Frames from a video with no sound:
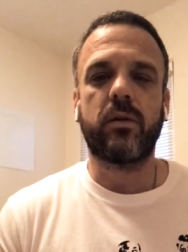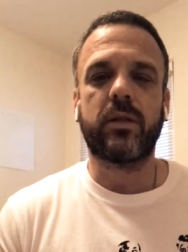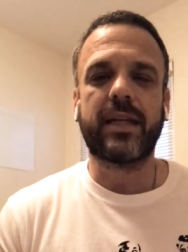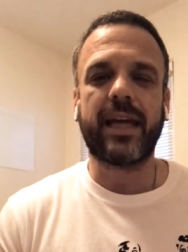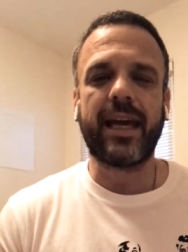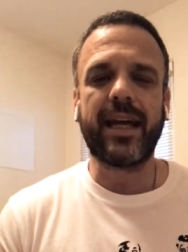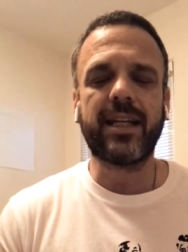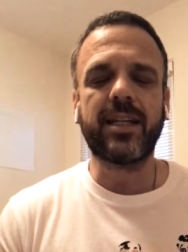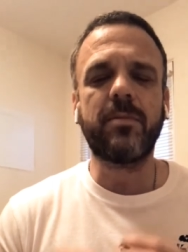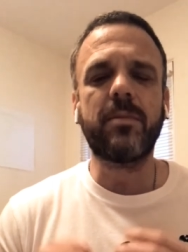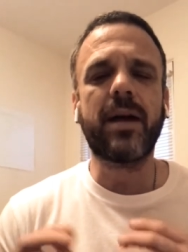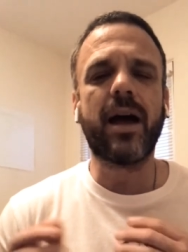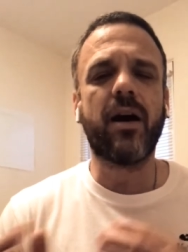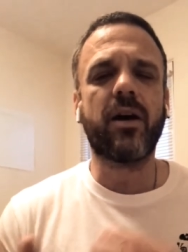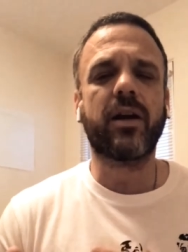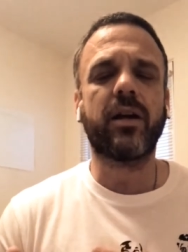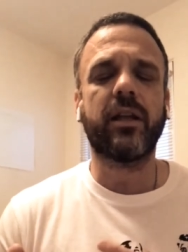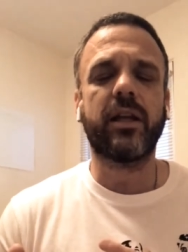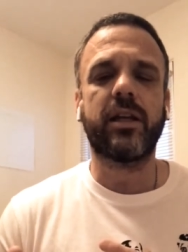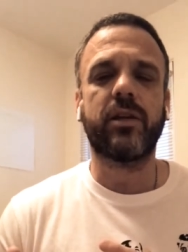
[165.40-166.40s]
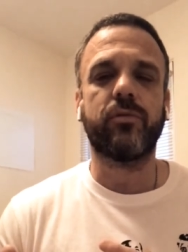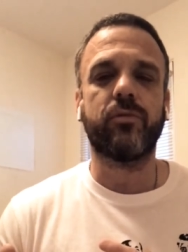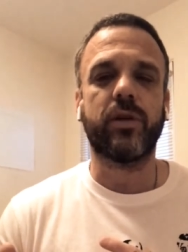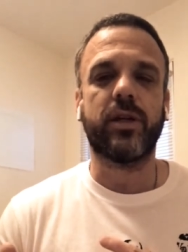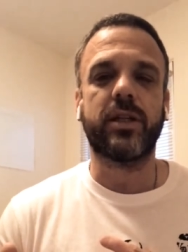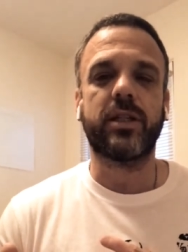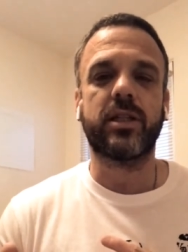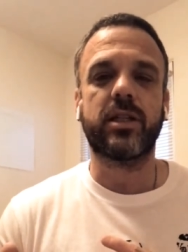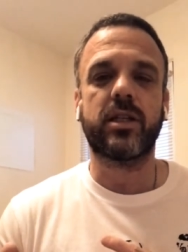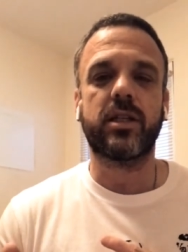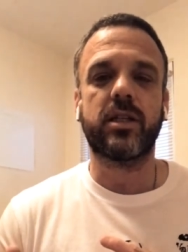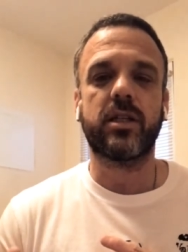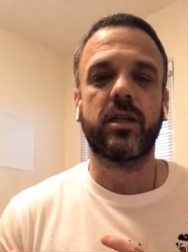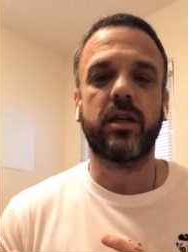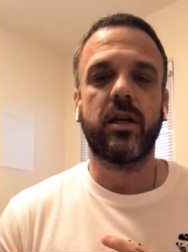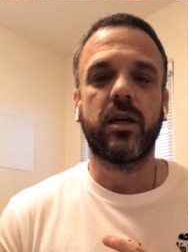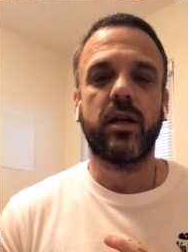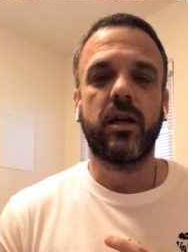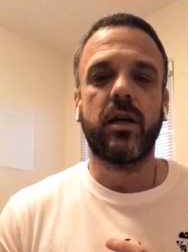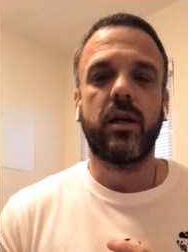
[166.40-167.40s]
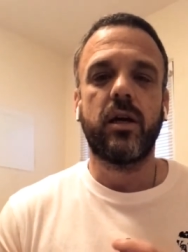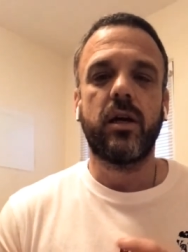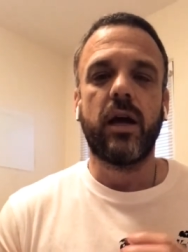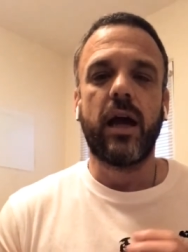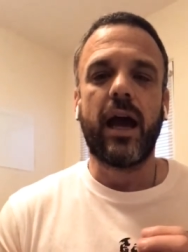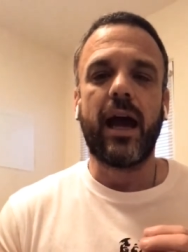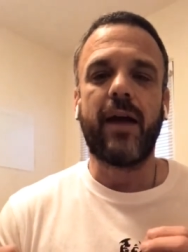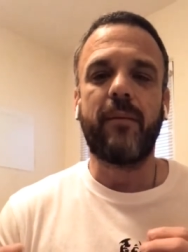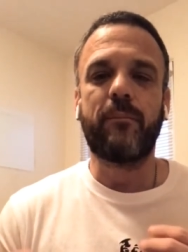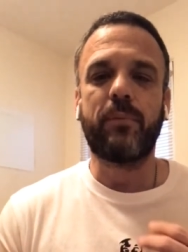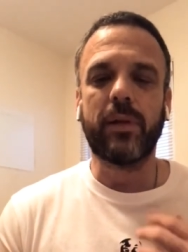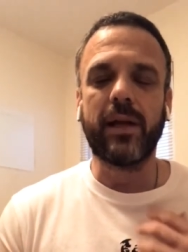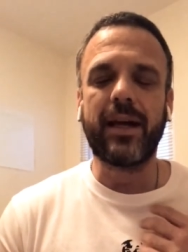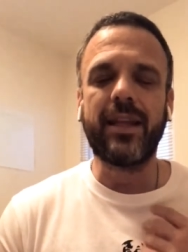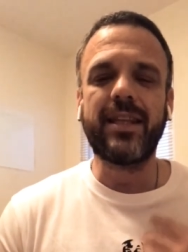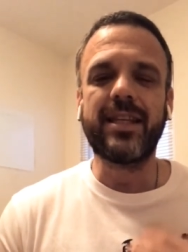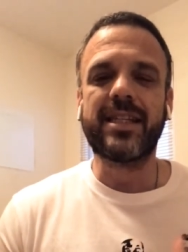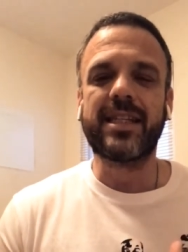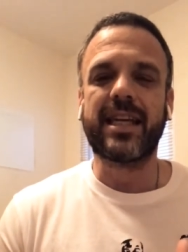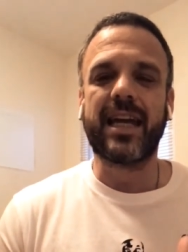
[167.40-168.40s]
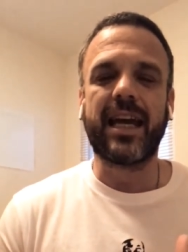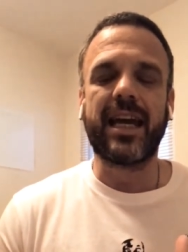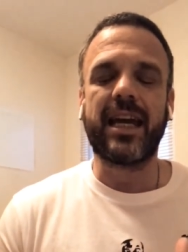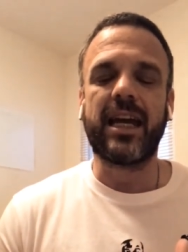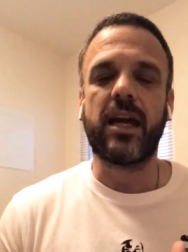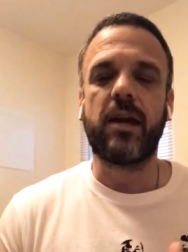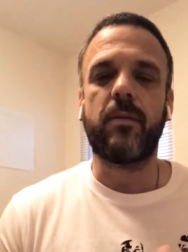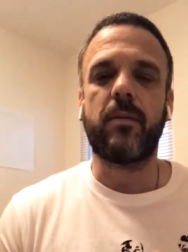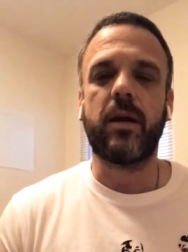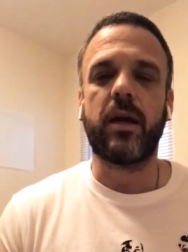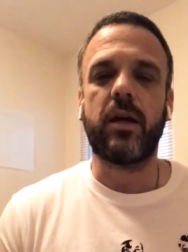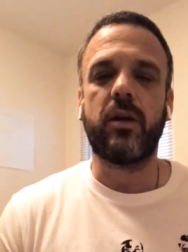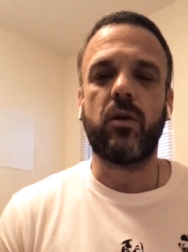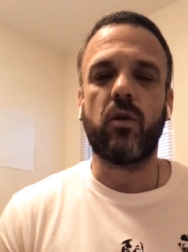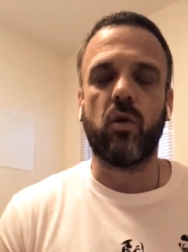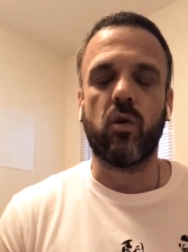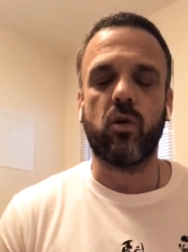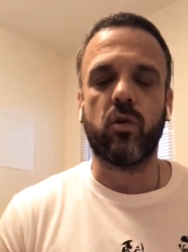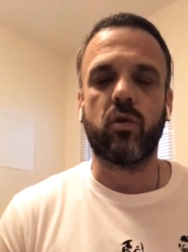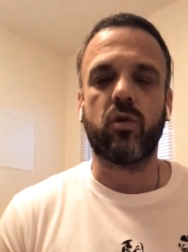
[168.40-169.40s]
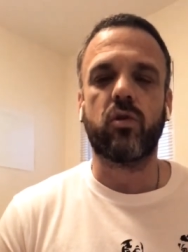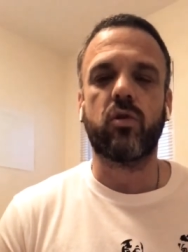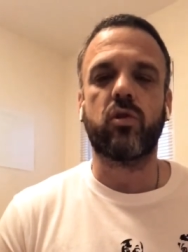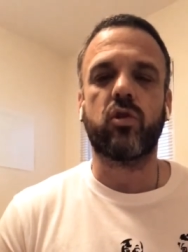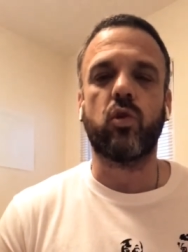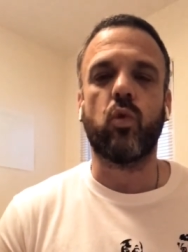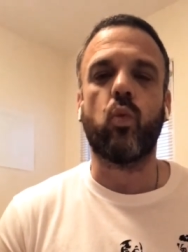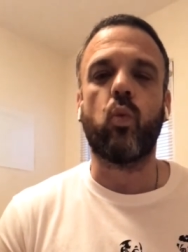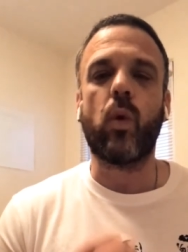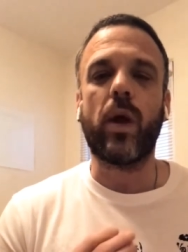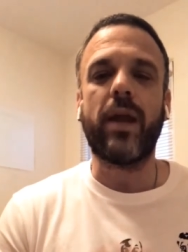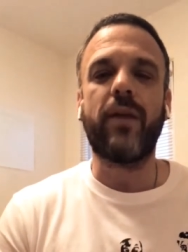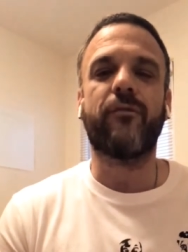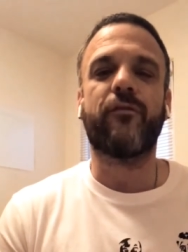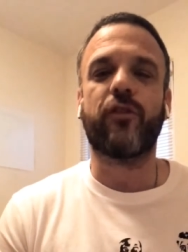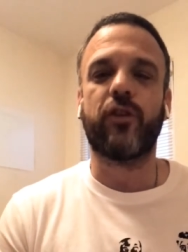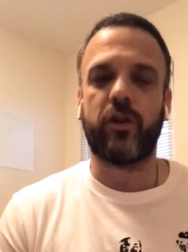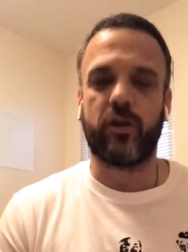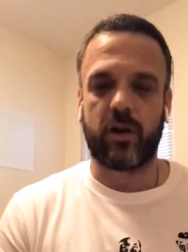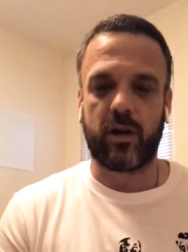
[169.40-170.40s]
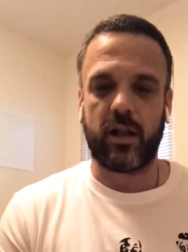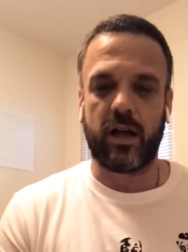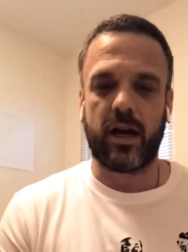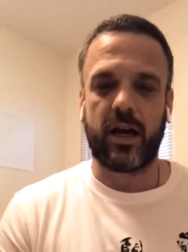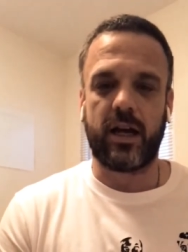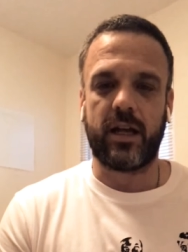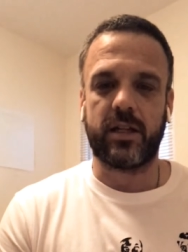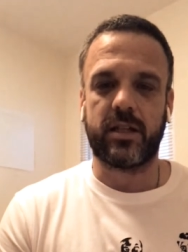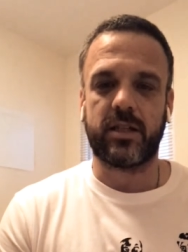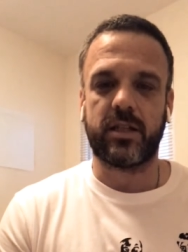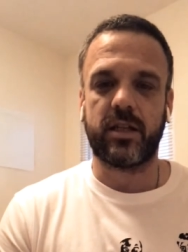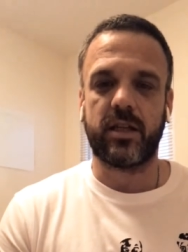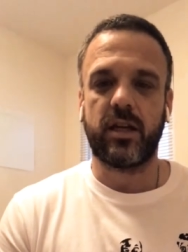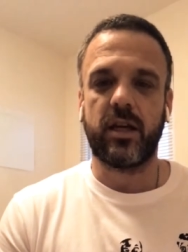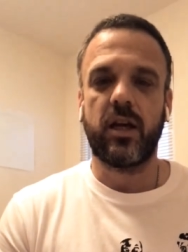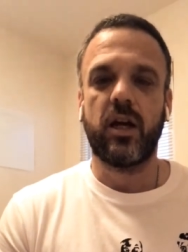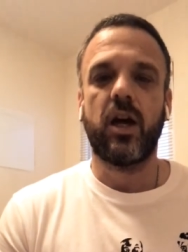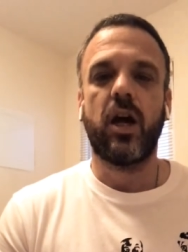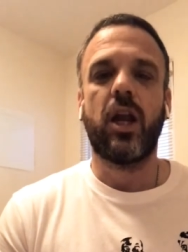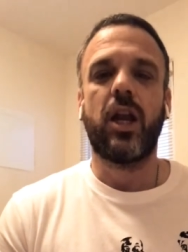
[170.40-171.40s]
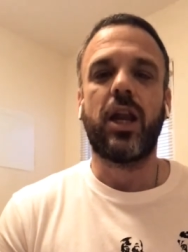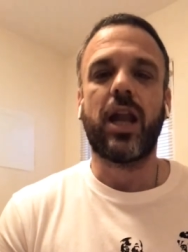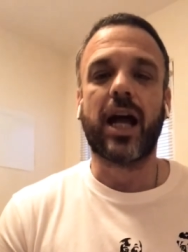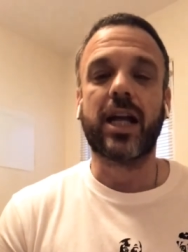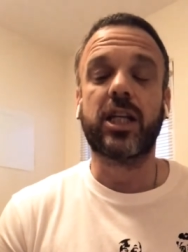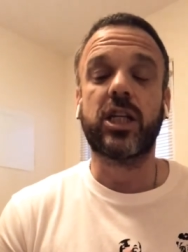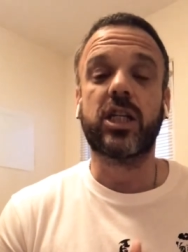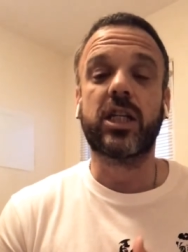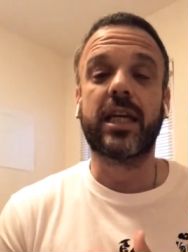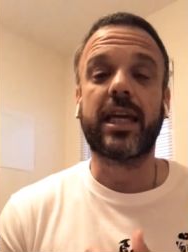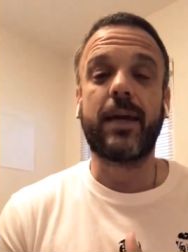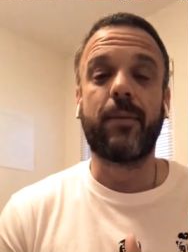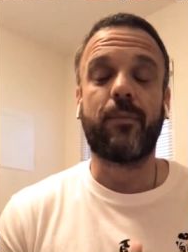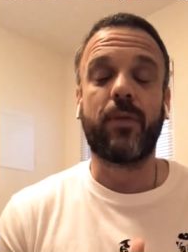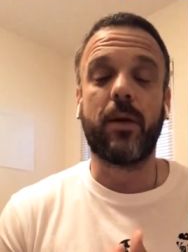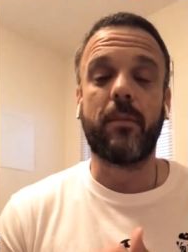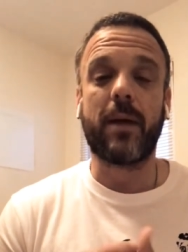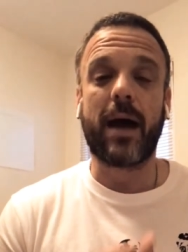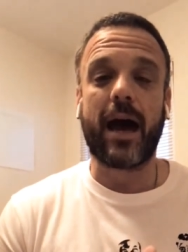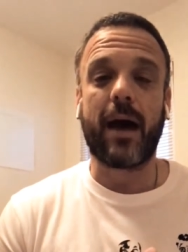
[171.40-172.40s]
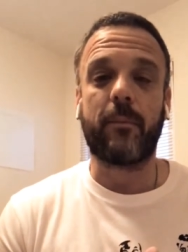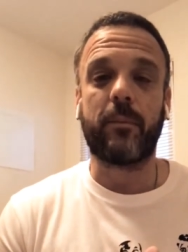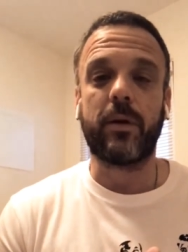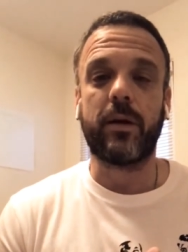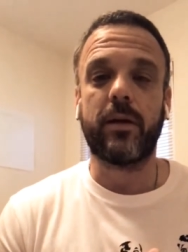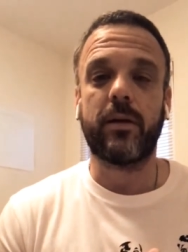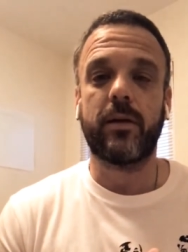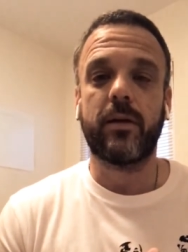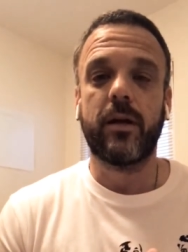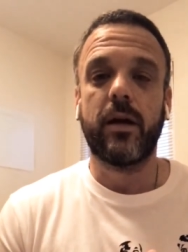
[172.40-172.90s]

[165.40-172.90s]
take some calculated risks and play this game in order to win for your clients, not just keep them happy.